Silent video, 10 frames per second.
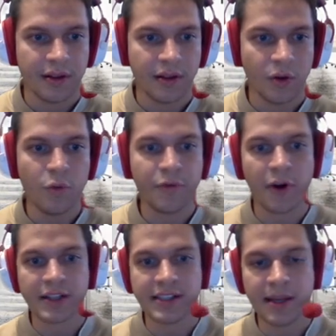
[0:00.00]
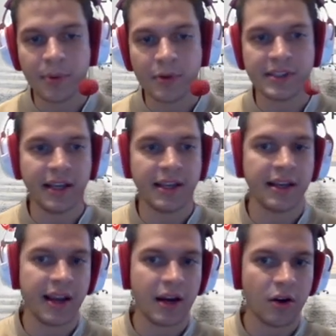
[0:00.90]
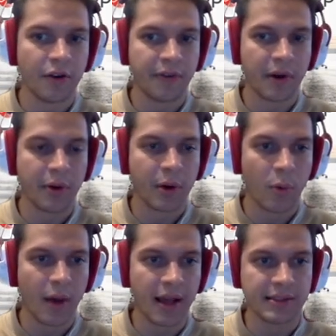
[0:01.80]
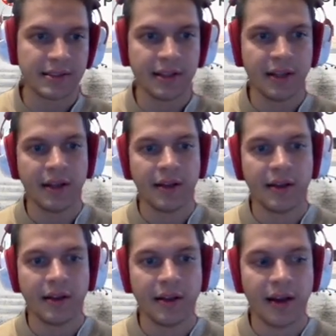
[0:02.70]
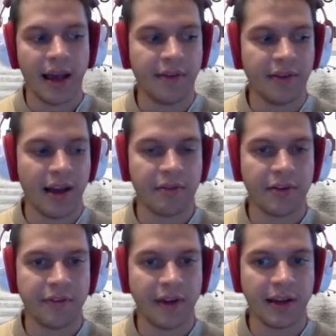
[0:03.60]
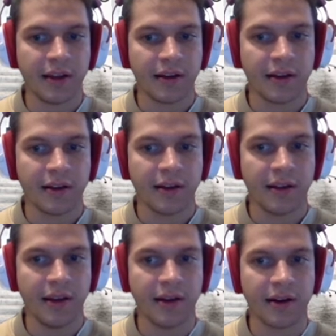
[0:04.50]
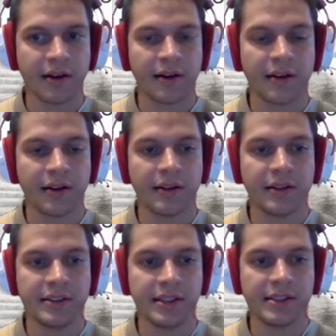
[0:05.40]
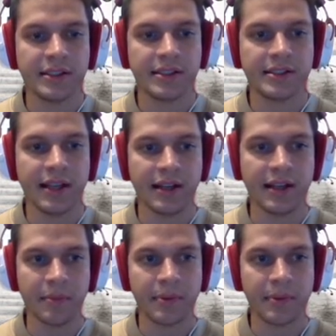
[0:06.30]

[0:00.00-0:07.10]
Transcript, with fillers: Who, for example, is taking care of a request? I have everything here just set it up.